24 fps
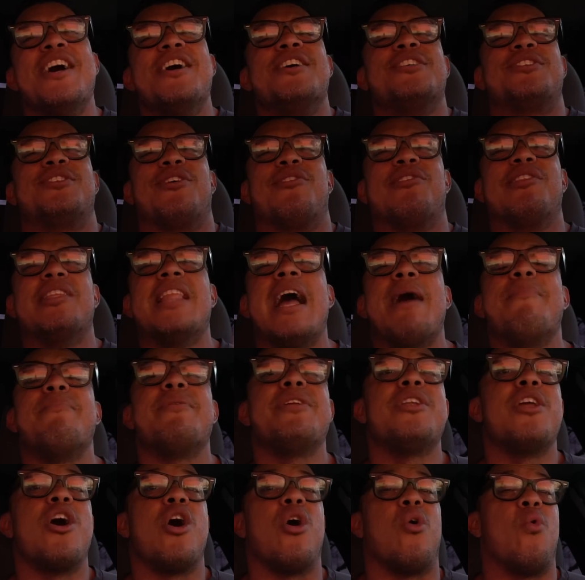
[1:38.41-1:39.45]
So let
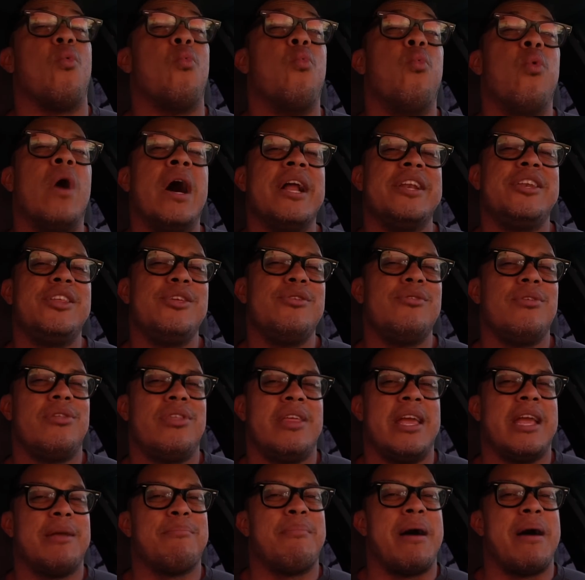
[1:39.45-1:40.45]
me know, what do you think